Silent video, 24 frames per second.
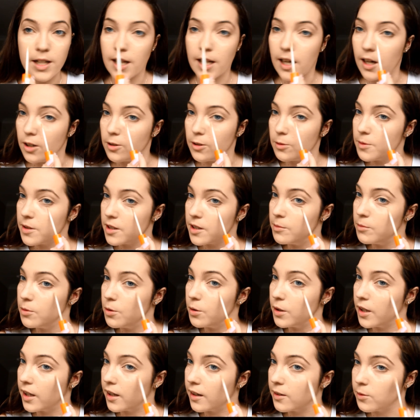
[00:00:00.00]
helps in the
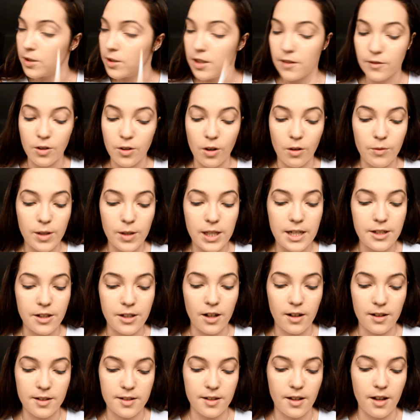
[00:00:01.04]
mornings when you've got really
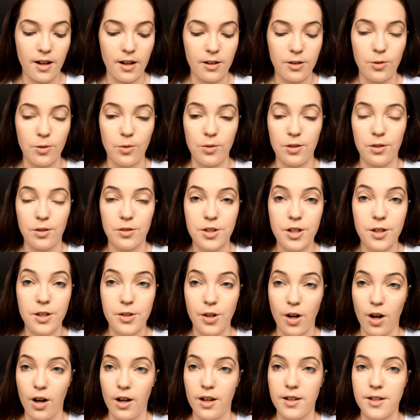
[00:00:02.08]
dark circles and you're too
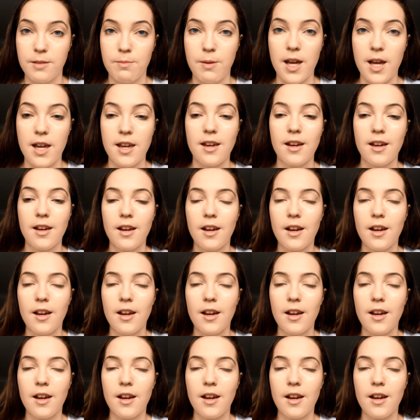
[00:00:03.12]
tired to be